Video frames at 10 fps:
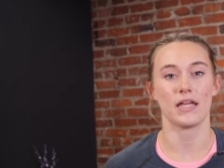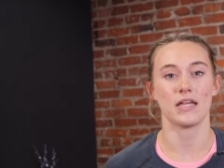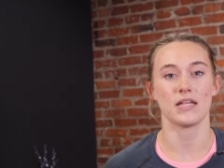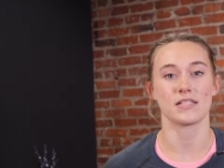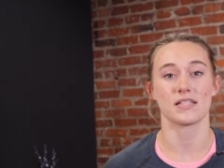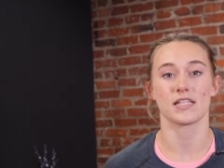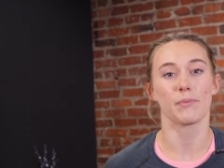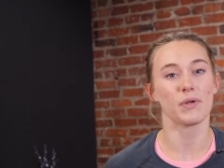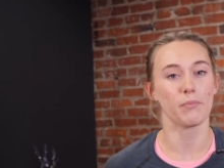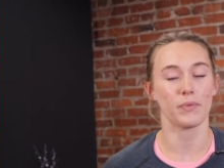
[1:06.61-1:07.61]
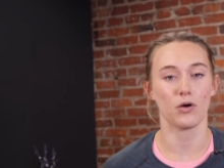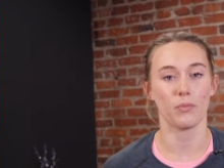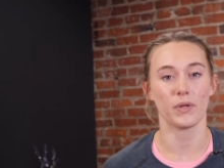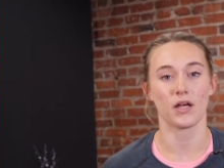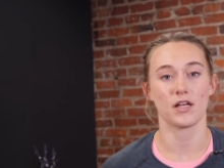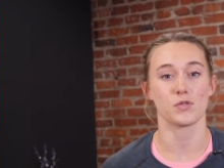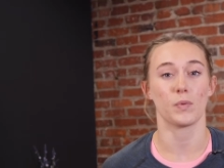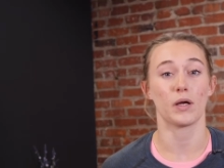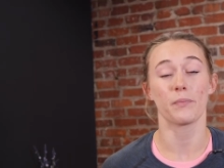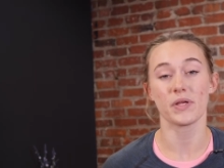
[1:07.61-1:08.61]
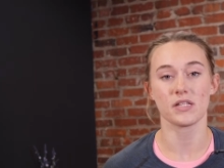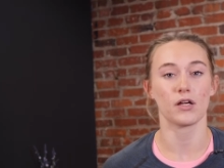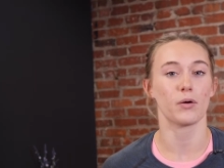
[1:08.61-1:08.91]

is skipping a meal because we are busy